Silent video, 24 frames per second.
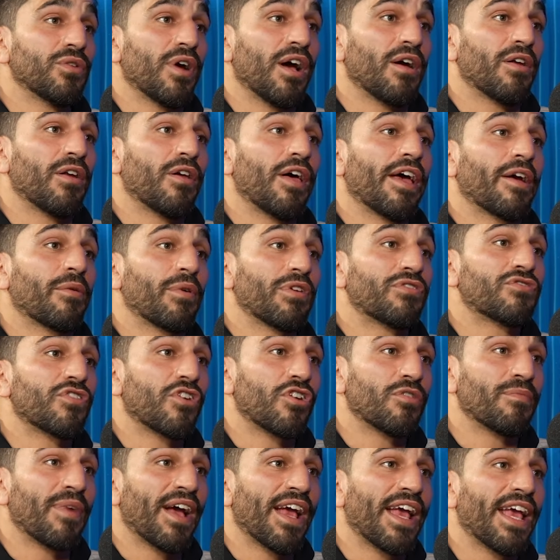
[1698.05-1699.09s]
I'd like
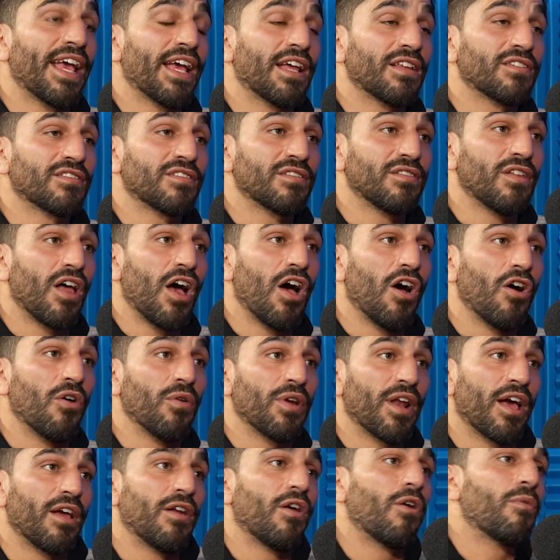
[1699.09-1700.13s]
return my hands low,
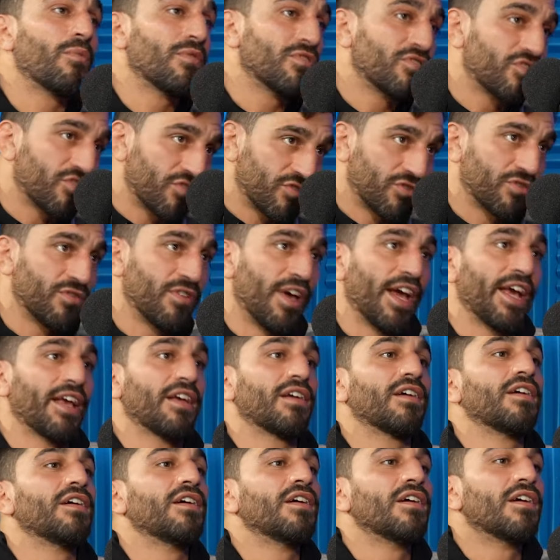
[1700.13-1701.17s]
and I'd almost like
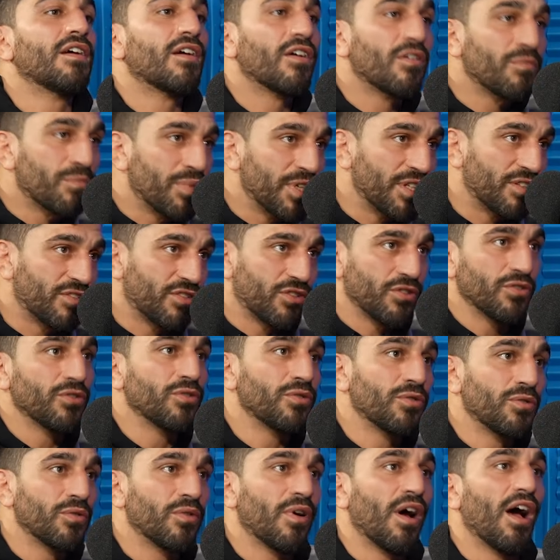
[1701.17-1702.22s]
be
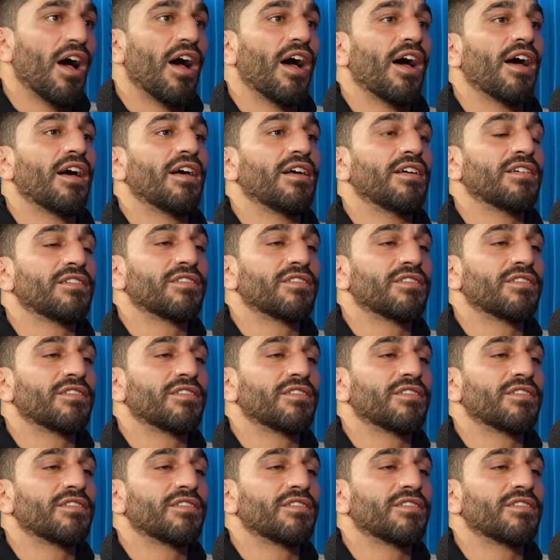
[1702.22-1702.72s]
too uh,